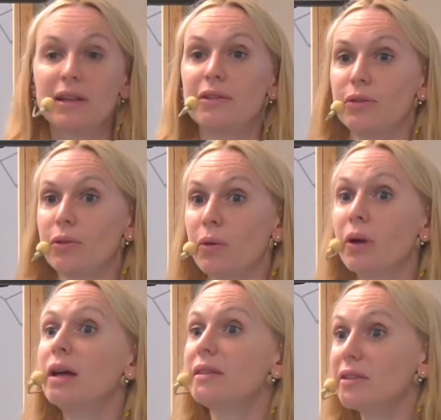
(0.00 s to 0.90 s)
also
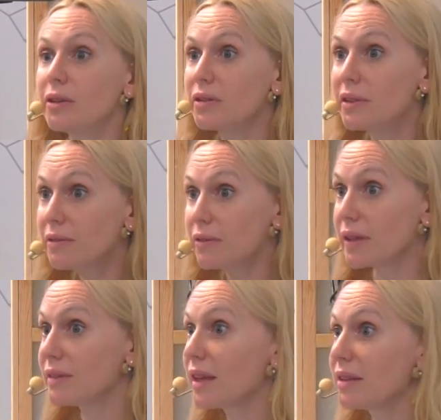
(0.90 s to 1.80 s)

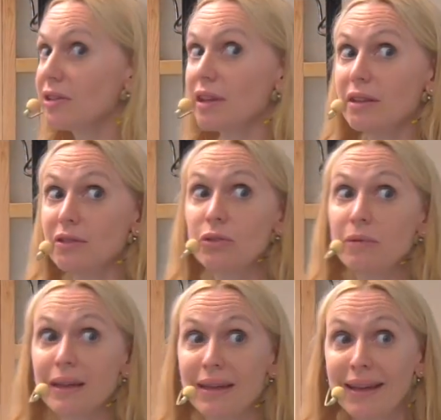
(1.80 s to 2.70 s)
scientists, can change the
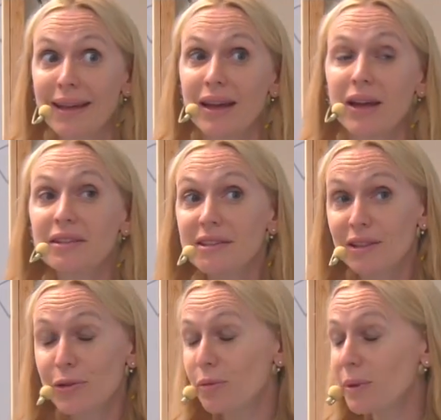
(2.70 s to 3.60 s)
way. And it's
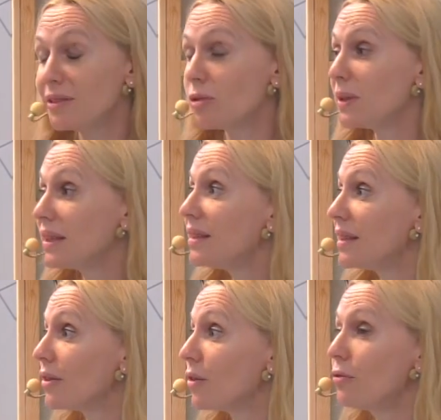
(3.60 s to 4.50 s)
also the
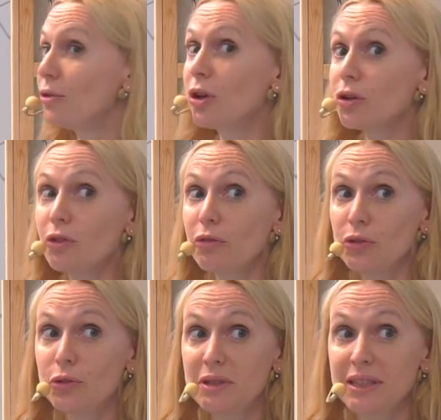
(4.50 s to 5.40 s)
beginning of a lot of
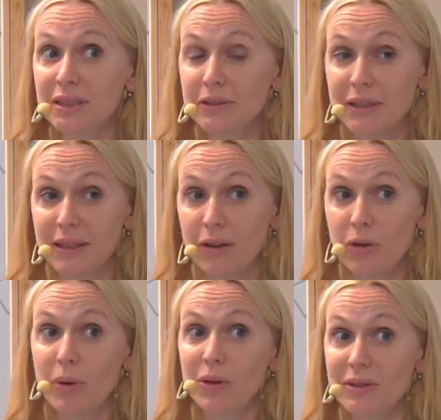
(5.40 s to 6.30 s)
new theory
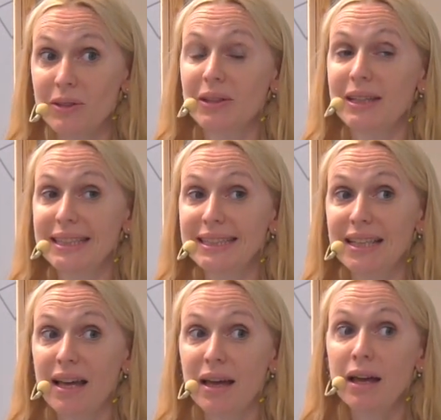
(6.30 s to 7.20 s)
about
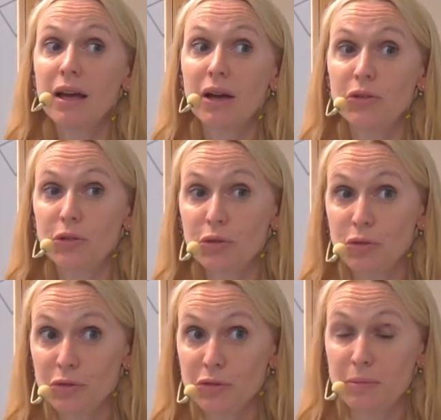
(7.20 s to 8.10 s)
Giza and the
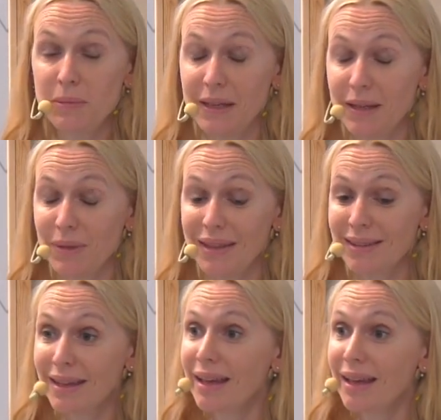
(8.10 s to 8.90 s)
Khufu pyramid.